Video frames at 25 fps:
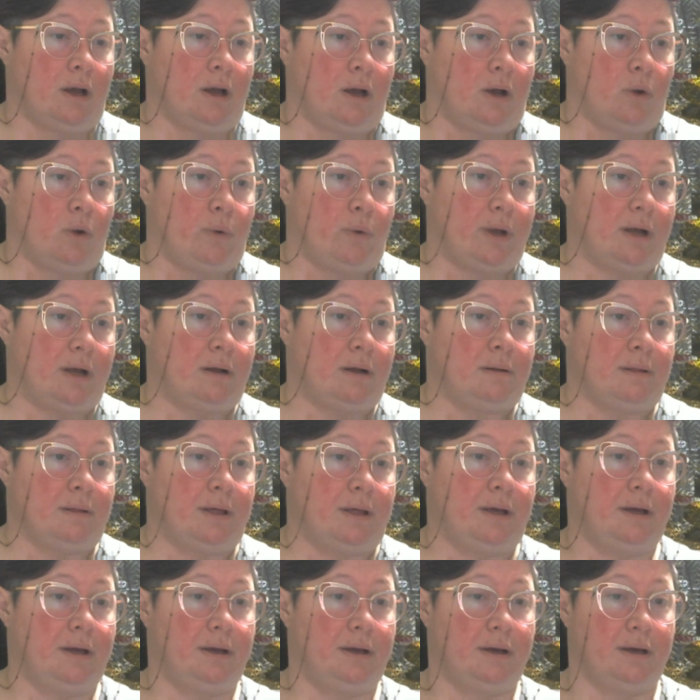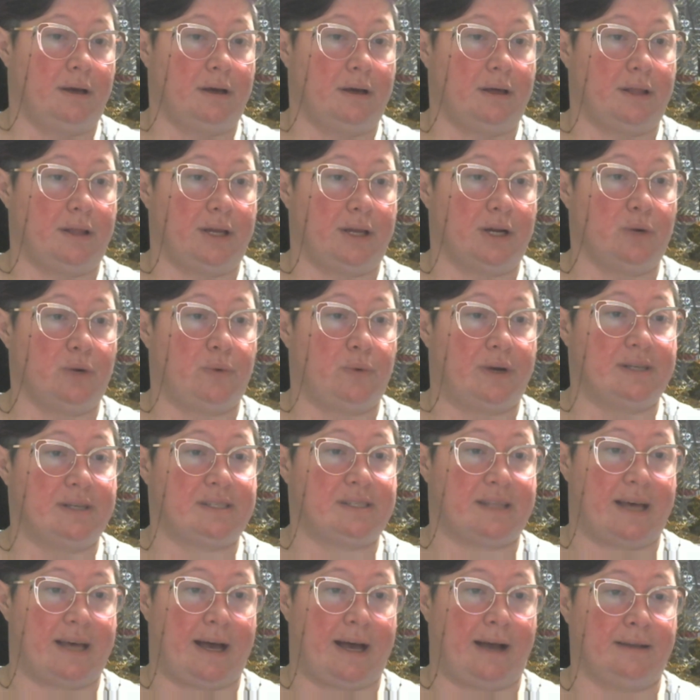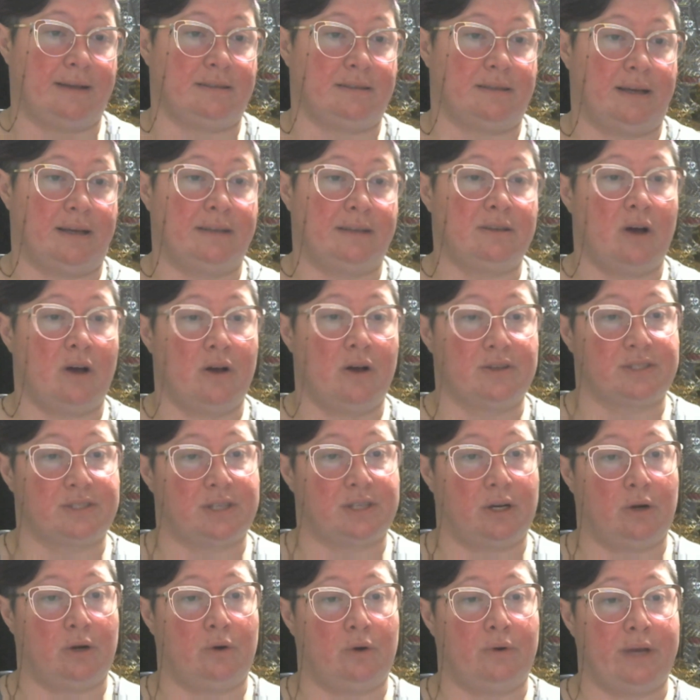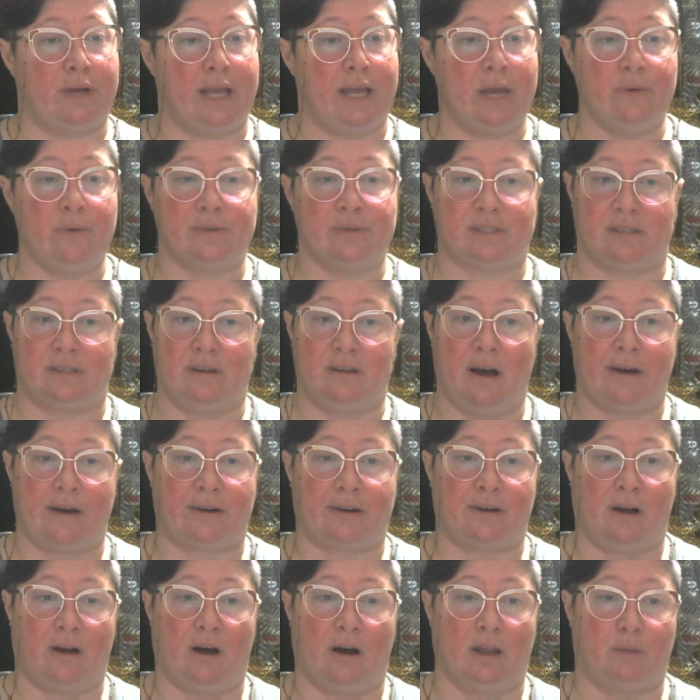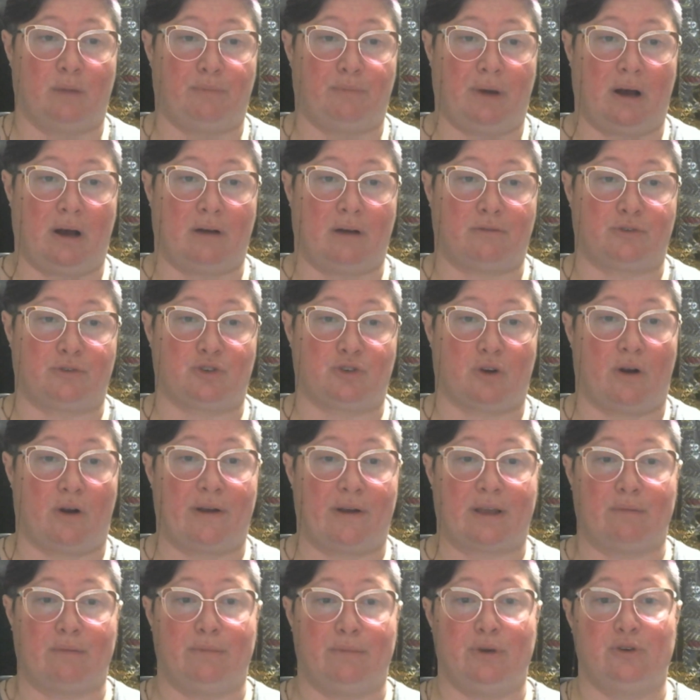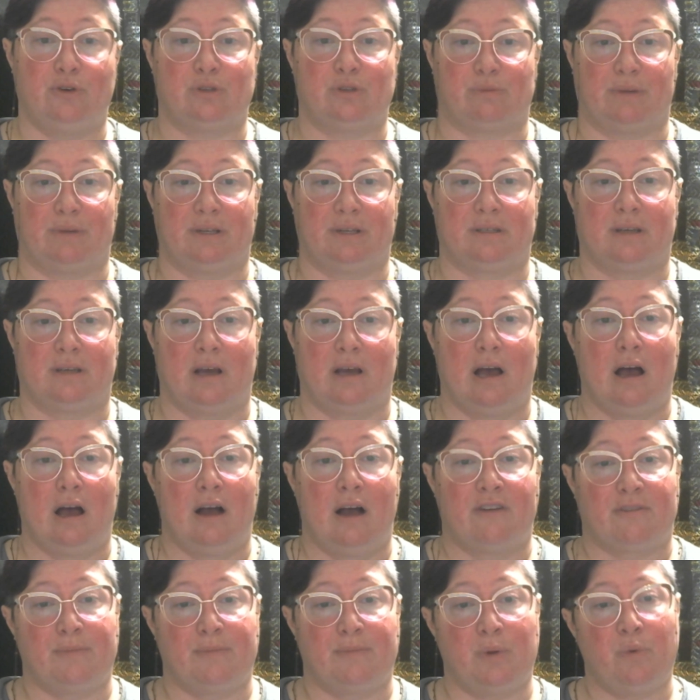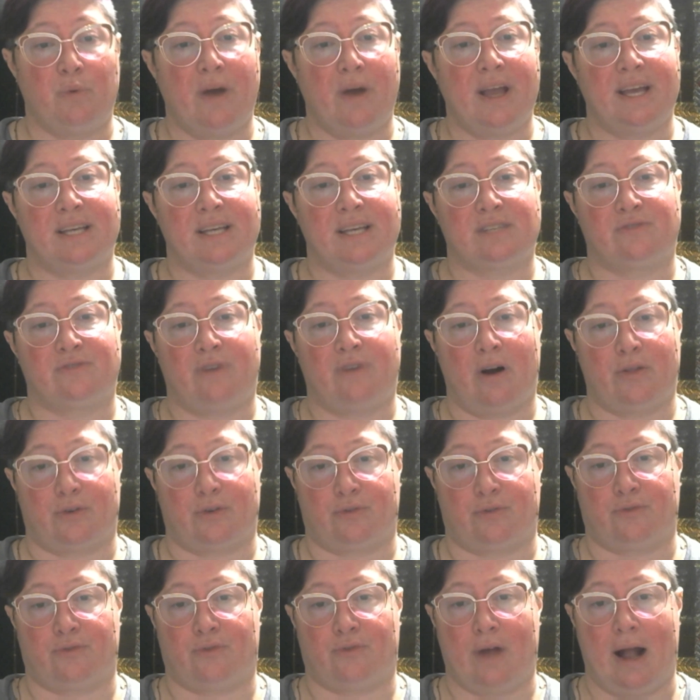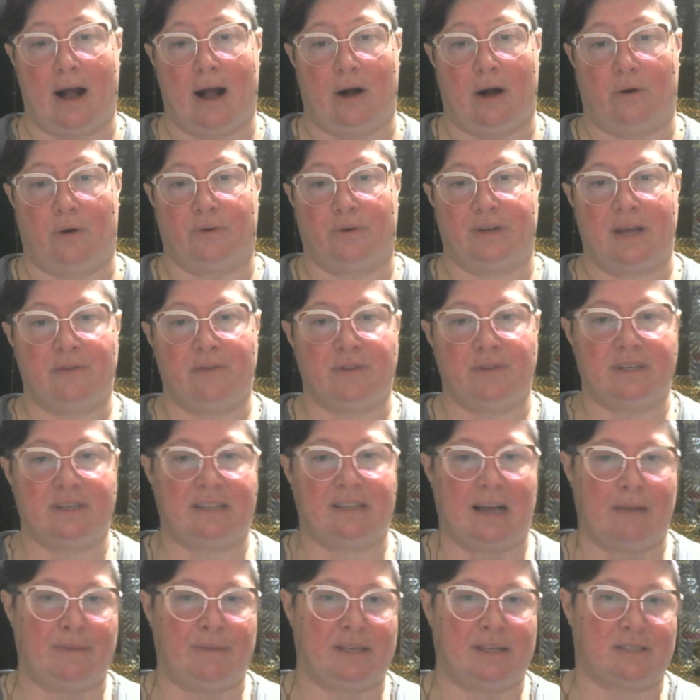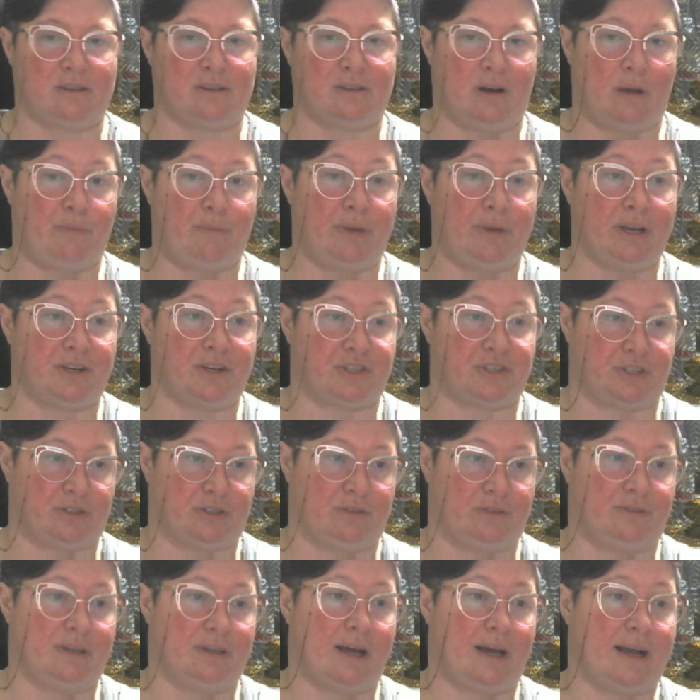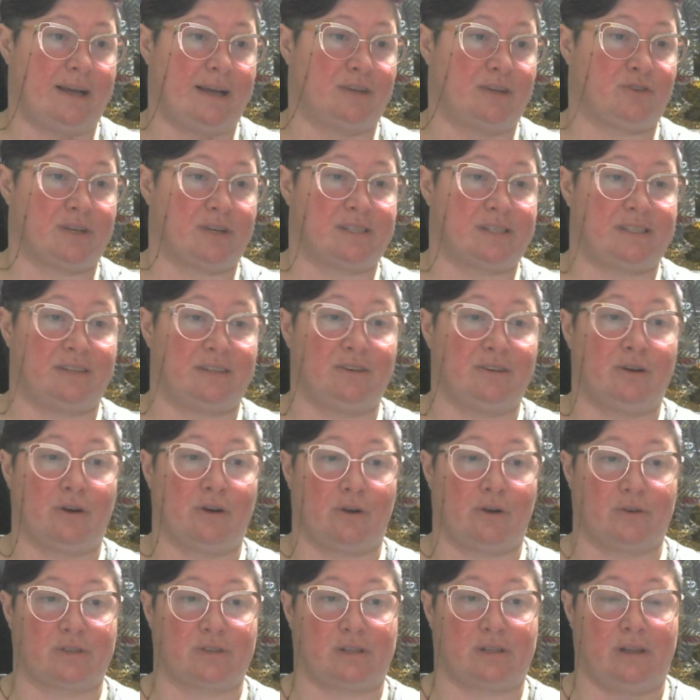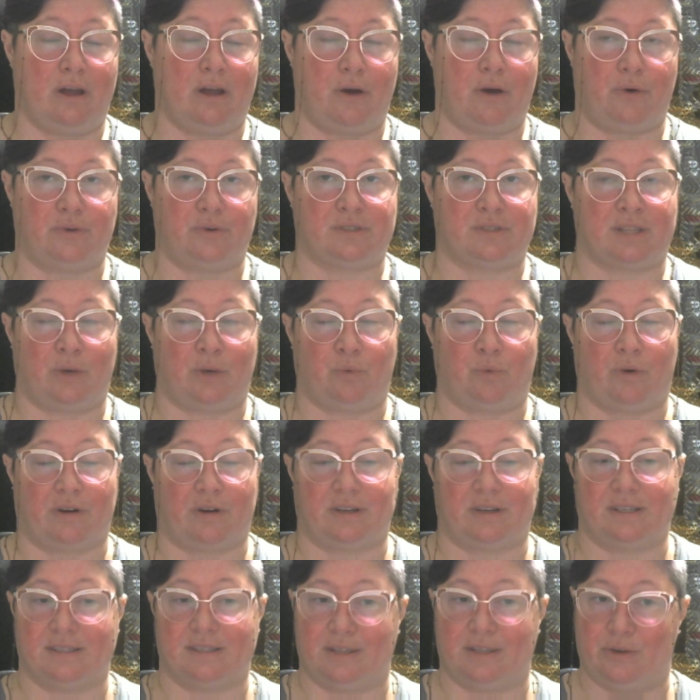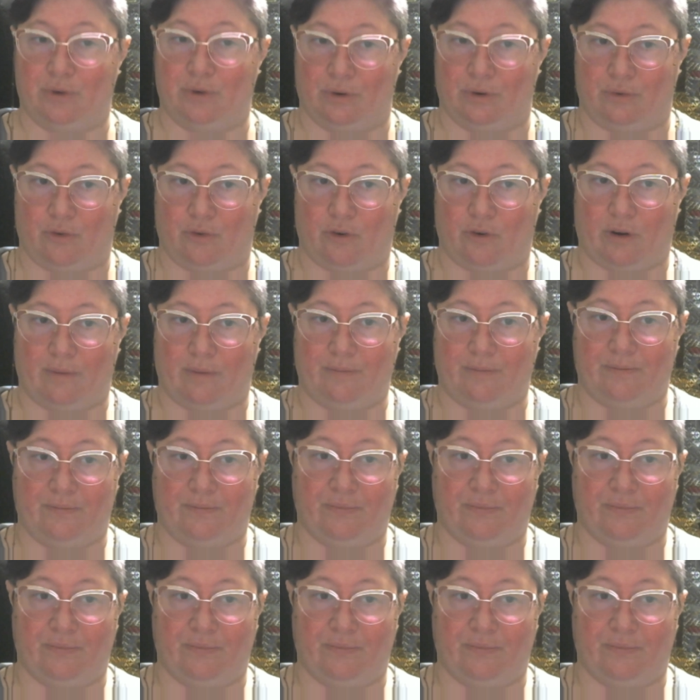Well, there was that, and also, he was not at all above drawing amusement from the way his father frowned every time he saw a picture of Laia dressed in girls' clothes that weren't his uniform.